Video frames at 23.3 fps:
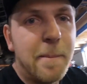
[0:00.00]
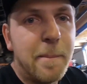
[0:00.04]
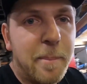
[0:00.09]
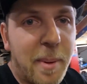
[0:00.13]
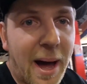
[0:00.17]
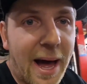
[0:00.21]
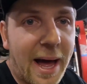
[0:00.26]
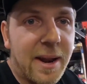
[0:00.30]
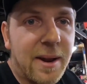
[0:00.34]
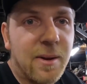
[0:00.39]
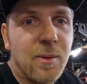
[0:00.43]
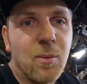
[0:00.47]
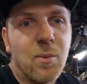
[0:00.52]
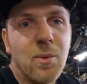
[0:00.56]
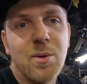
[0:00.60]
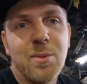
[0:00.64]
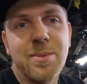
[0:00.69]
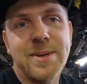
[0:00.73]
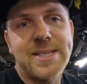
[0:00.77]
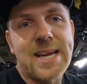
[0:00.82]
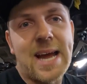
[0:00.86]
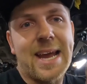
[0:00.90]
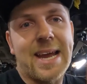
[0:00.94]
But
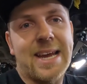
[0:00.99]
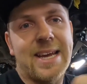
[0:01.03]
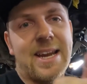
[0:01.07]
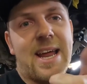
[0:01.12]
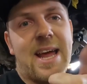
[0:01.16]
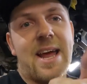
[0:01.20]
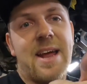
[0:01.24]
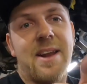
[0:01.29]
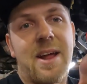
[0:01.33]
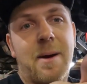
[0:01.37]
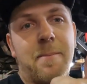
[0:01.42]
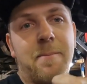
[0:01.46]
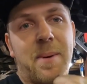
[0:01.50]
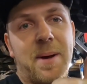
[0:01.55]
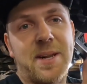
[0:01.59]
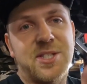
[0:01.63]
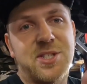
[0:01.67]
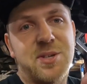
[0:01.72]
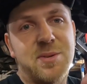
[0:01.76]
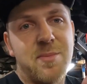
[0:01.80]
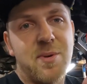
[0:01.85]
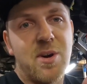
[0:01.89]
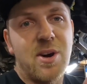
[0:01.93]
we'll be taking out a
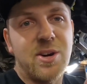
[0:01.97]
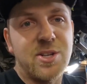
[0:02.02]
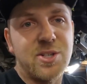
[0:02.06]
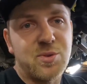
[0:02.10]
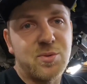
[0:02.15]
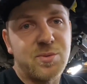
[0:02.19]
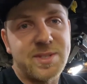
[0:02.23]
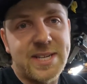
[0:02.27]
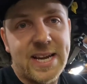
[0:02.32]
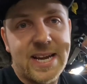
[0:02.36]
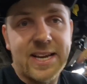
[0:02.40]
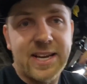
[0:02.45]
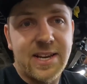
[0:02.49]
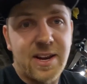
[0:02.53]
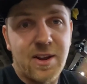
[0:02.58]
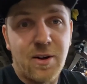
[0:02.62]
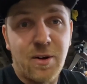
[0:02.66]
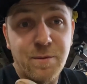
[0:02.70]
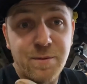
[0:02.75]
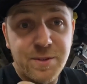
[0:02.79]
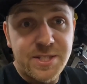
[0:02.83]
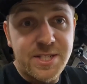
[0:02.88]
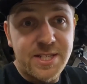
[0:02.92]
bunch of merch. We're taking
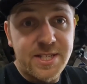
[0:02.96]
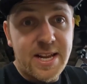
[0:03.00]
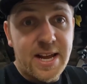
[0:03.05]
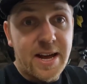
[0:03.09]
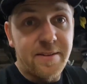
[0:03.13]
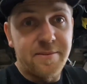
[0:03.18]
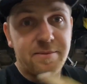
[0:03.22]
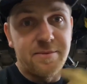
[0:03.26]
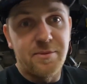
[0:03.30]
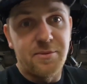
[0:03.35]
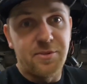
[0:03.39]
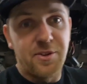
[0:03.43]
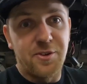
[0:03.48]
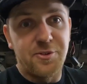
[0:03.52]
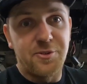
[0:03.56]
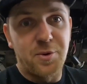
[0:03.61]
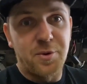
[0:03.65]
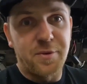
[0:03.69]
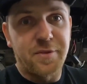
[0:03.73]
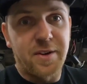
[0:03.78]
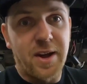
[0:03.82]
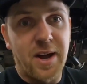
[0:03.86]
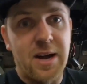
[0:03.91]
out obviously down the
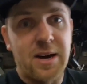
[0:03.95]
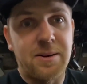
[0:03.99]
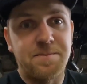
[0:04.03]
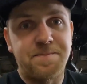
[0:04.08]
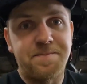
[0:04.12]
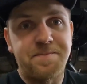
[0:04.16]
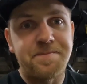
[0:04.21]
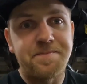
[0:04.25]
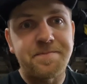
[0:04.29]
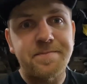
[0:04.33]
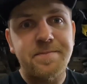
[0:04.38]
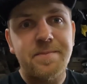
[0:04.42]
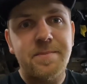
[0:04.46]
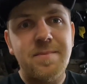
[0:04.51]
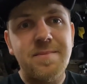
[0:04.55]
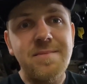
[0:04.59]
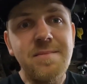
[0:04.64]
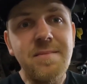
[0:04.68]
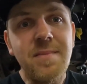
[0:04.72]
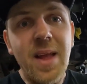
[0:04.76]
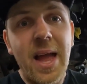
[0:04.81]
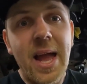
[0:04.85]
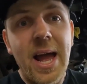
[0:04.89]
drift car,
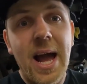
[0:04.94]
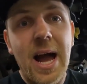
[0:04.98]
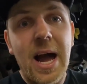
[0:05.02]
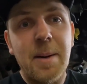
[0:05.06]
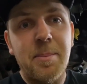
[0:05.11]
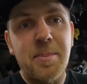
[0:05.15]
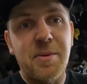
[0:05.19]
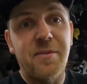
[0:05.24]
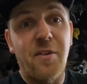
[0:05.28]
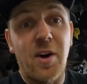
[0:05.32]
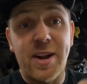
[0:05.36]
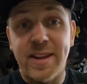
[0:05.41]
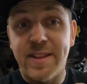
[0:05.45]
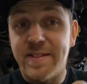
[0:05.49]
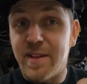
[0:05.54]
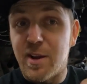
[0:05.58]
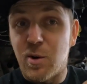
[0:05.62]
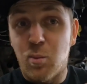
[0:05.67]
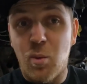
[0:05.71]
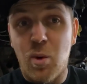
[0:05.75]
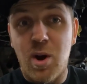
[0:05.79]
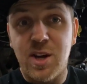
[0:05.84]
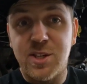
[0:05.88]
providing
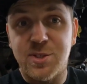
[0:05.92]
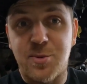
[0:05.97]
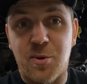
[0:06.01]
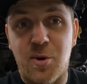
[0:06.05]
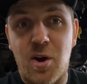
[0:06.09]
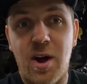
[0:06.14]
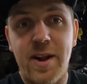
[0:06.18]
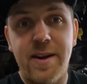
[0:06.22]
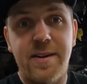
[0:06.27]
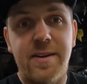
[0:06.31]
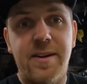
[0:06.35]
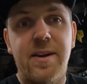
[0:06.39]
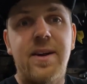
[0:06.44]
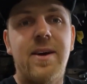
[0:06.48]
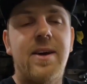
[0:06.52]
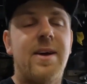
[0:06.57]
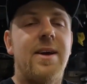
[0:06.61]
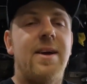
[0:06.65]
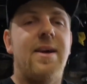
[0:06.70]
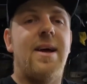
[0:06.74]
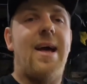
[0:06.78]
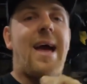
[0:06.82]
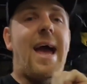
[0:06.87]
that it works right.
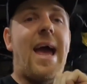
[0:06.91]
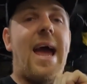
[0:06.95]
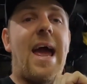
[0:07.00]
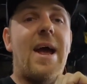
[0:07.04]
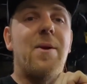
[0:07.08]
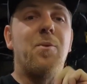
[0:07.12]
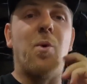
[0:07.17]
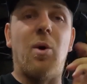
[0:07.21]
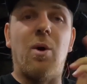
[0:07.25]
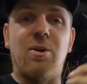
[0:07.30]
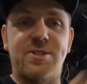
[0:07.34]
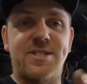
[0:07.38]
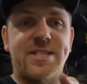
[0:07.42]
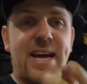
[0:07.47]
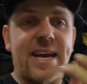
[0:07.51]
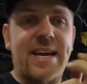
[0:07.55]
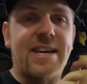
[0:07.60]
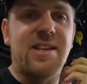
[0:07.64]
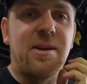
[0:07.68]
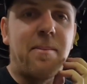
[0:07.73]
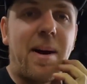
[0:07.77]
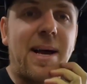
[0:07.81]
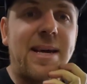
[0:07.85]
And we're also
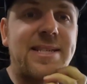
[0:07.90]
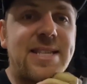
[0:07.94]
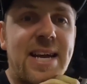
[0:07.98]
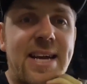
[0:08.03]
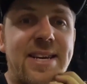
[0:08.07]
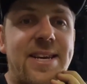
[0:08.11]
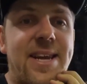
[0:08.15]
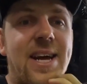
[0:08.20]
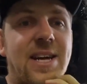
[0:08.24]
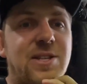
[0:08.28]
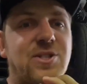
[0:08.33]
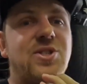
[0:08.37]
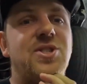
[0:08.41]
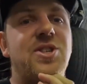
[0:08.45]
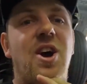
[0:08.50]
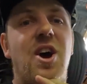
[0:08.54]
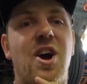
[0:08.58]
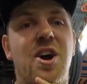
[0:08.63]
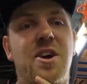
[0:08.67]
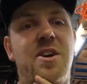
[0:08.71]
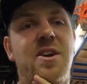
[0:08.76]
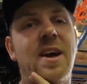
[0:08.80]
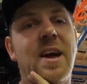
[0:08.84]
taking the Mustang down.
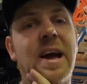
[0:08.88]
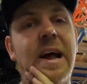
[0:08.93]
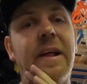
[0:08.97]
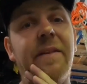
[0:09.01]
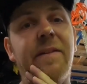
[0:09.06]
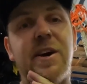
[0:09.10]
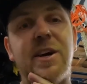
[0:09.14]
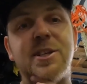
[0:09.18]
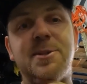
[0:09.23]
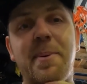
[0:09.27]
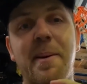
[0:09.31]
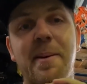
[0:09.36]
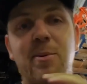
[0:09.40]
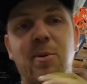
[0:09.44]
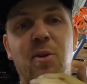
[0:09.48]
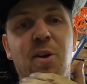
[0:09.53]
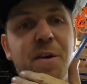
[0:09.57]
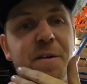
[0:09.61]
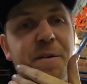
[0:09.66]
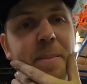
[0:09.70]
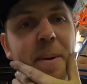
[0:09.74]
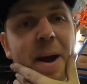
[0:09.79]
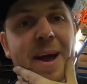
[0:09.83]
So those people
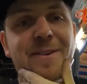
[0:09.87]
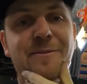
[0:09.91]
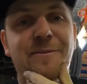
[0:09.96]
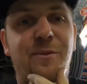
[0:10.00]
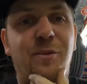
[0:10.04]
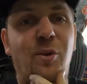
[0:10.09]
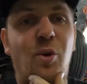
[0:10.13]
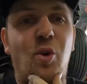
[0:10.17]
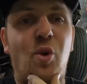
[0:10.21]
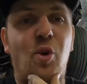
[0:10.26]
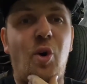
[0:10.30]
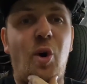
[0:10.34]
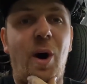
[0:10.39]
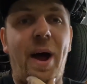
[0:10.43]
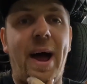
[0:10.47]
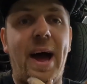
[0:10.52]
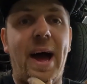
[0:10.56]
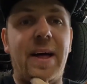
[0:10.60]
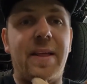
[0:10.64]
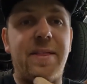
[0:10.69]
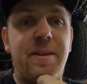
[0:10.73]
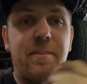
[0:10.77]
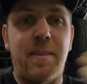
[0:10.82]
who have paid for
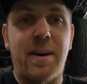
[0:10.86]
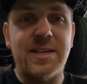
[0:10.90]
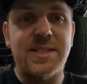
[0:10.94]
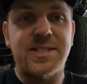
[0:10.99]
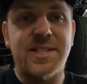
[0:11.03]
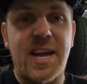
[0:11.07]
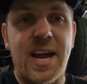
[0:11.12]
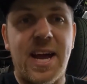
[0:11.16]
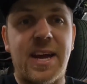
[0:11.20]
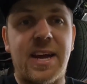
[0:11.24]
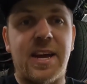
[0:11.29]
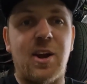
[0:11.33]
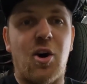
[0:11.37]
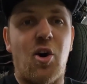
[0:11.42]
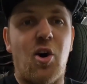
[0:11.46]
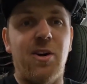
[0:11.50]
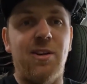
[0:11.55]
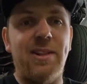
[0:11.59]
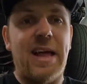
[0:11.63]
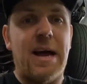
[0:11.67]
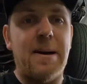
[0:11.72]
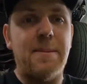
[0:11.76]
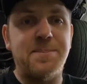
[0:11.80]
the Mustang
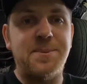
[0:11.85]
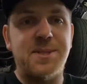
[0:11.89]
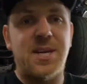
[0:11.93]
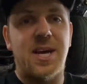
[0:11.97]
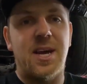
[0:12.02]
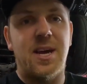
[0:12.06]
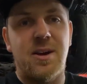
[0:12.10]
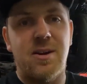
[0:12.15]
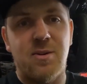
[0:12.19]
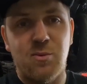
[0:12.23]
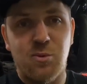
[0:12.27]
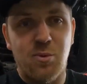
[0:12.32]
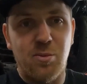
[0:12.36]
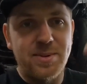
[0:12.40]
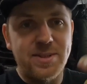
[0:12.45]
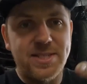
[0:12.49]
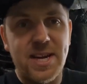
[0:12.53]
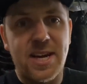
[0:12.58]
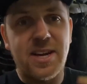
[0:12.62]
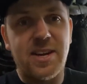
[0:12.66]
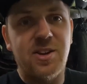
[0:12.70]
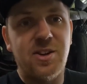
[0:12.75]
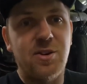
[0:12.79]
hot laps, we'll be
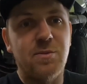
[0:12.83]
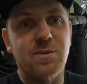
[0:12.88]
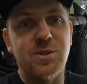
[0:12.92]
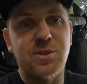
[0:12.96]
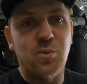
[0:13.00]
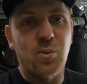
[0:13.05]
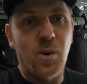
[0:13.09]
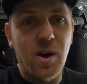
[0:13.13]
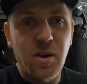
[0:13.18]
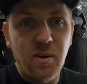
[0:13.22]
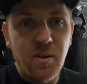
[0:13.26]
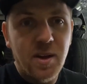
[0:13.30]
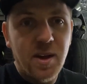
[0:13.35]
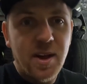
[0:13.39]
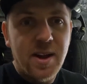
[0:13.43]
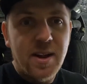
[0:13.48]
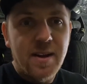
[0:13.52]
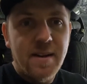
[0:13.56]
taking you as well.